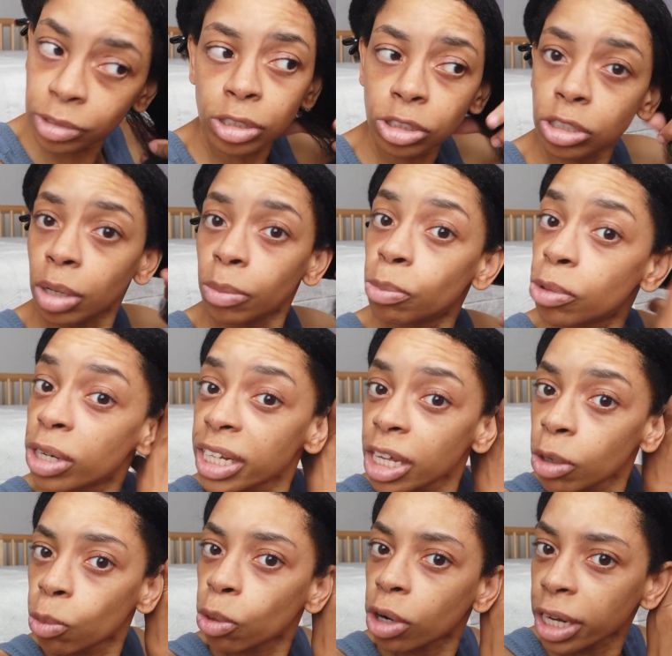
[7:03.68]
So I'm
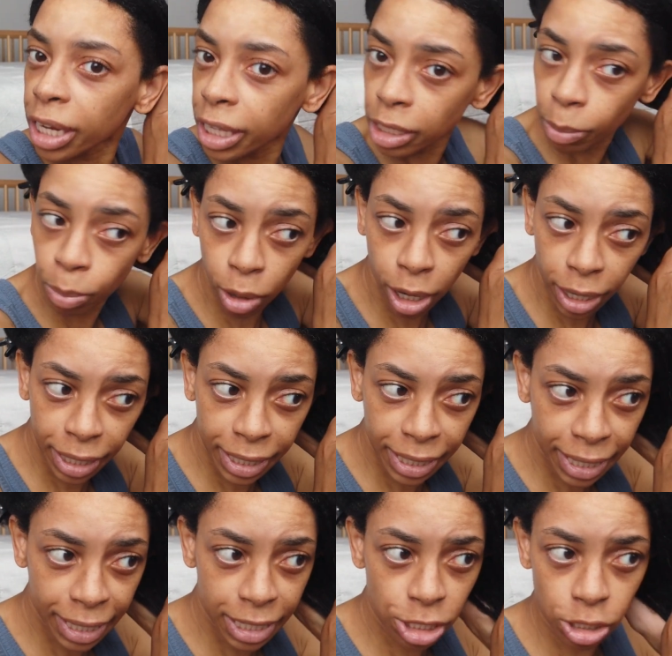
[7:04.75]
really working the product
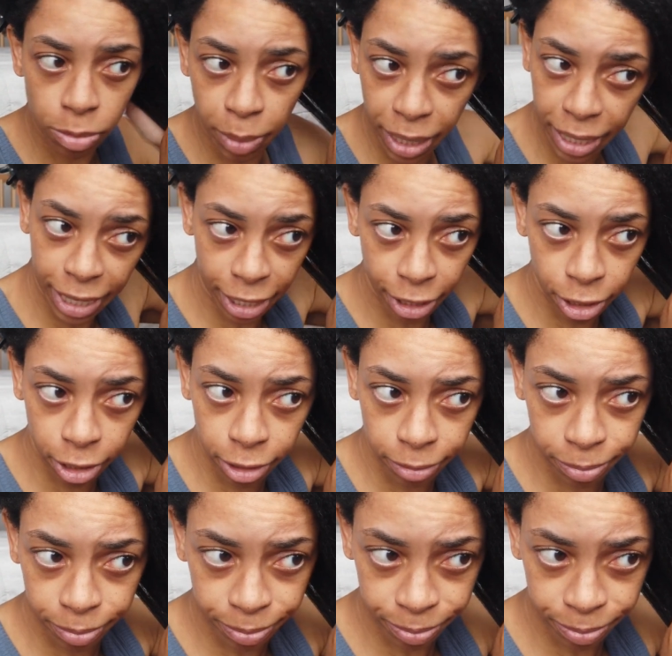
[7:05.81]
into my hair.